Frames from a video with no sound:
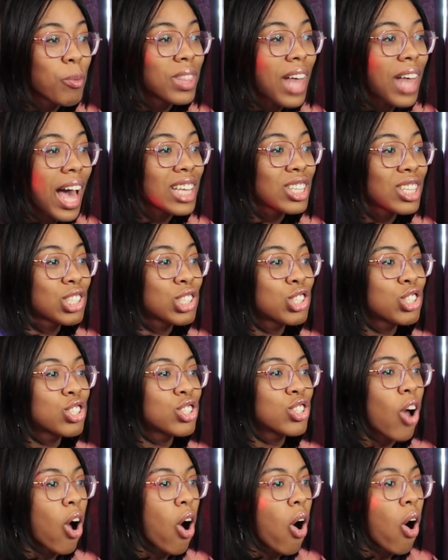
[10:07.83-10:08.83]
but that is
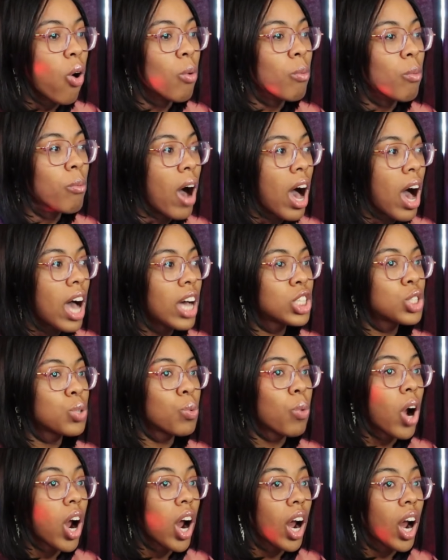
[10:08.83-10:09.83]
so much
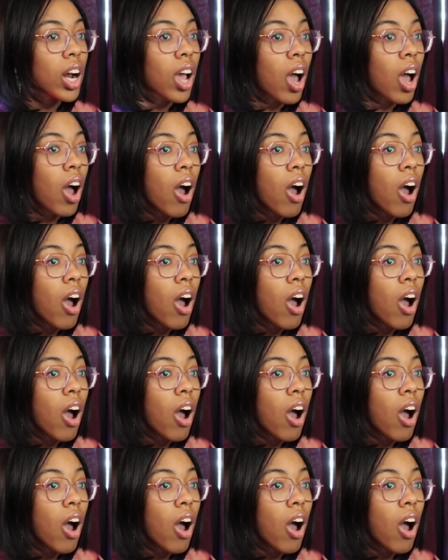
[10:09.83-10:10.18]
work.